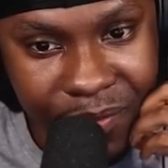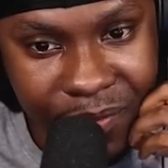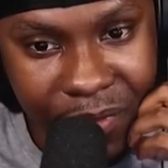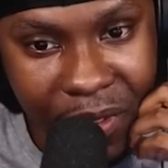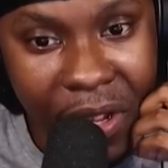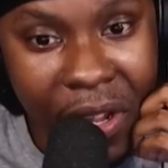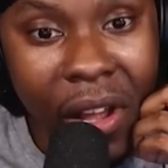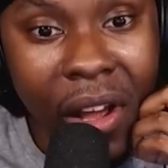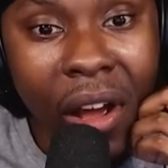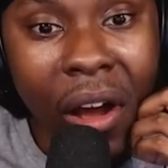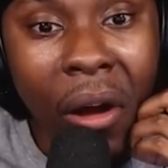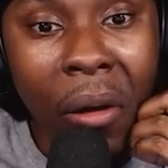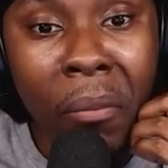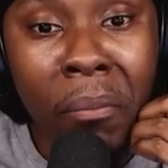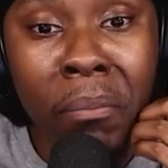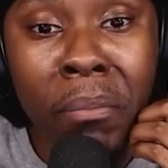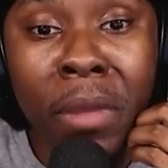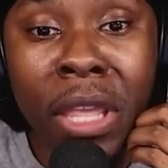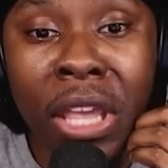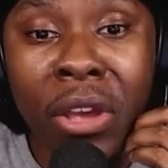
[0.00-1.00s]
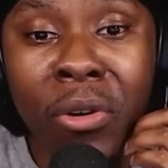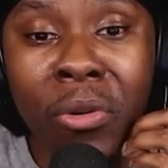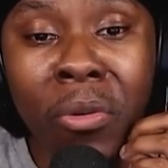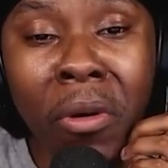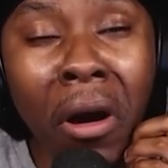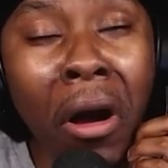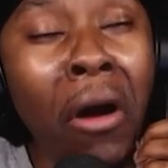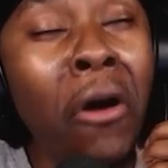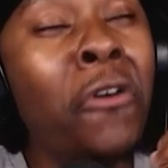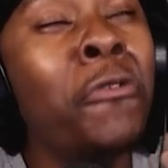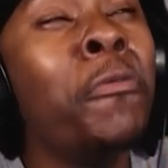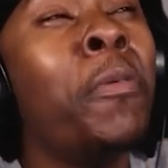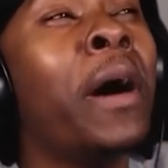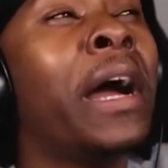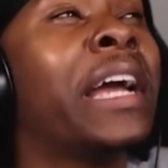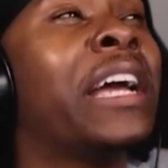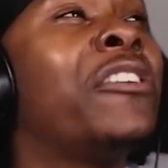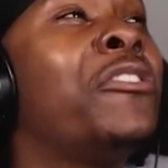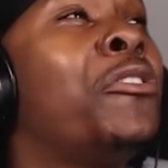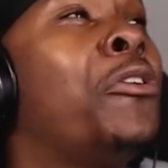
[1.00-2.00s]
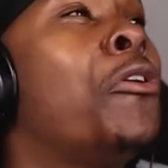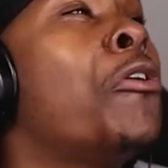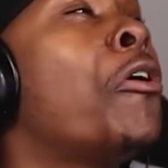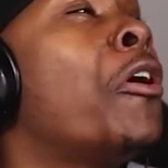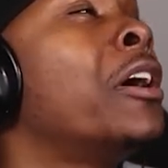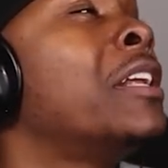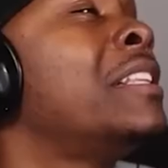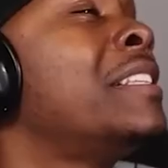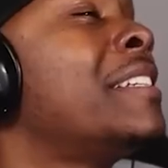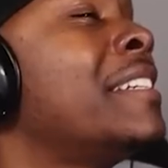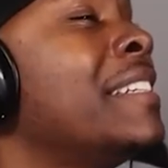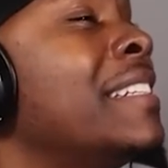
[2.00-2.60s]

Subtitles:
Mew. Oh my god.